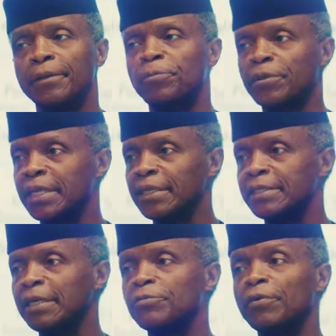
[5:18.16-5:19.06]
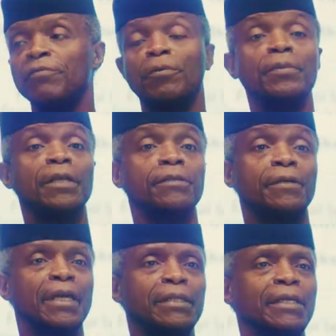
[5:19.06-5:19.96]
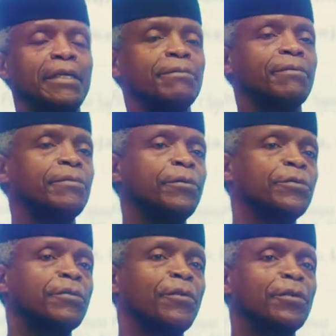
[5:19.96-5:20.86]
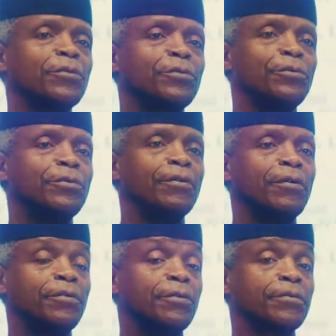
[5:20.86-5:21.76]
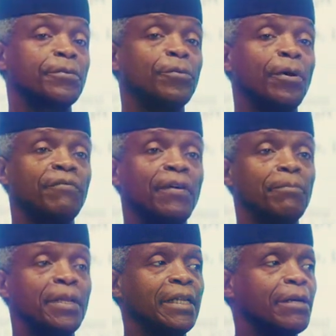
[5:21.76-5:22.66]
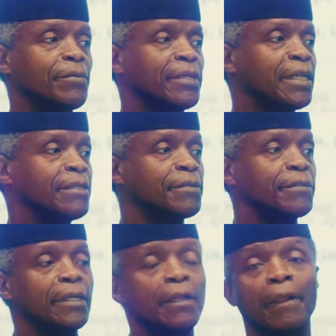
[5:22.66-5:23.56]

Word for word: The Protestant Reformation, and those who are familiar with history,